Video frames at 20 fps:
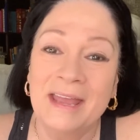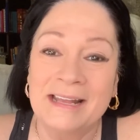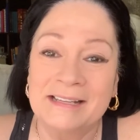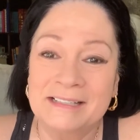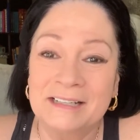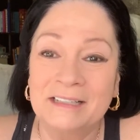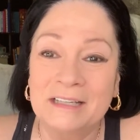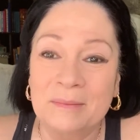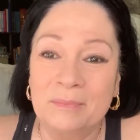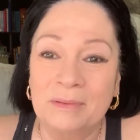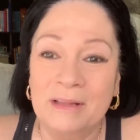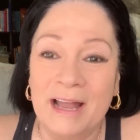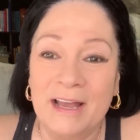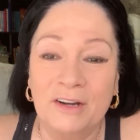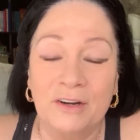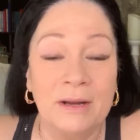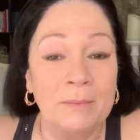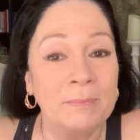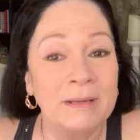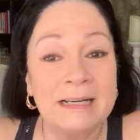It's a lip
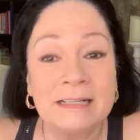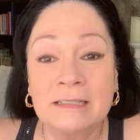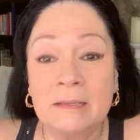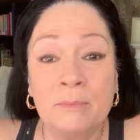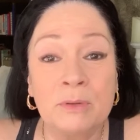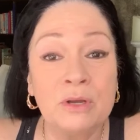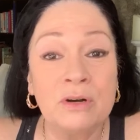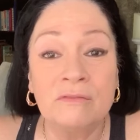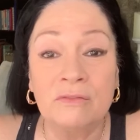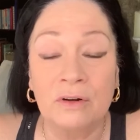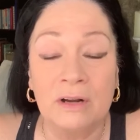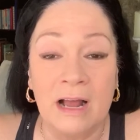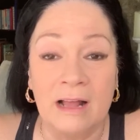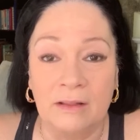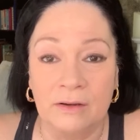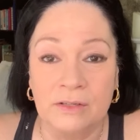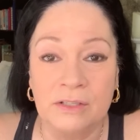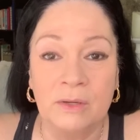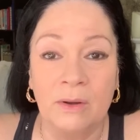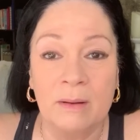liner, but it's a beautiful
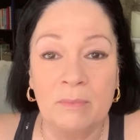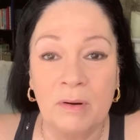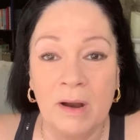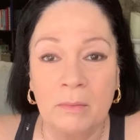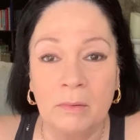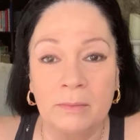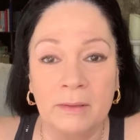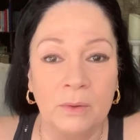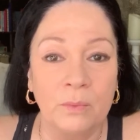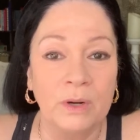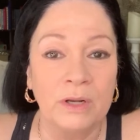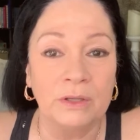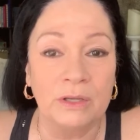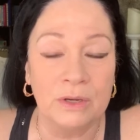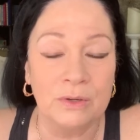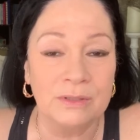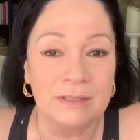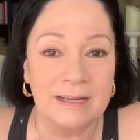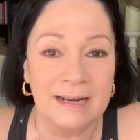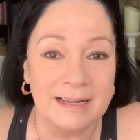color, so I probably will
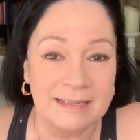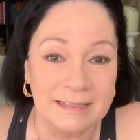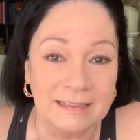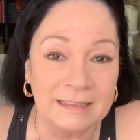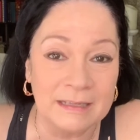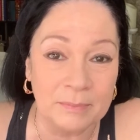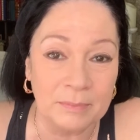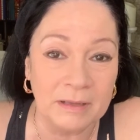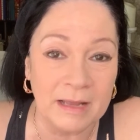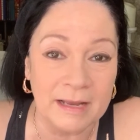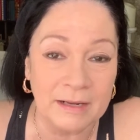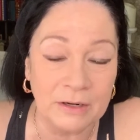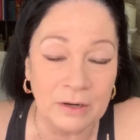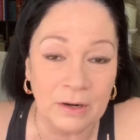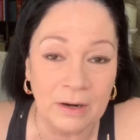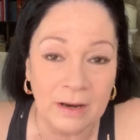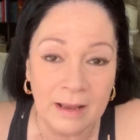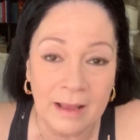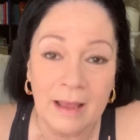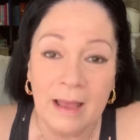use it as a lip liner.